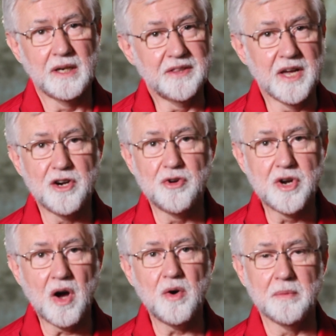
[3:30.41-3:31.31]
They don't
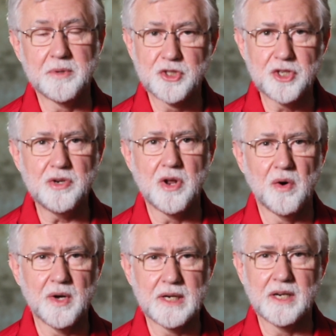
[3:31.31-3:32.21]
know it, but you
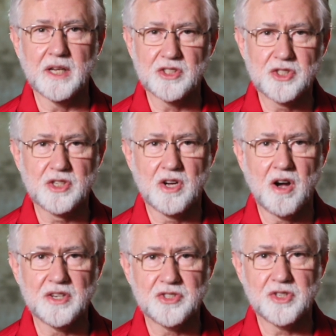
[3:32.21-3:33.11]
know it, and it's
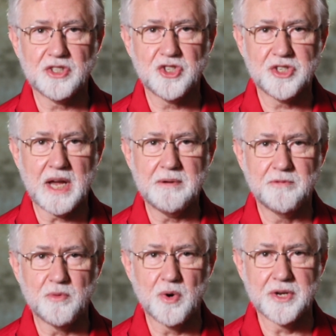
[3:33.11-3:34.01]
caused such shame
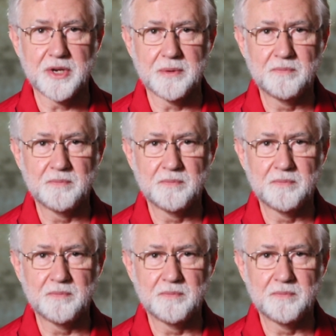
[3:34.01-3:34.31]
for you.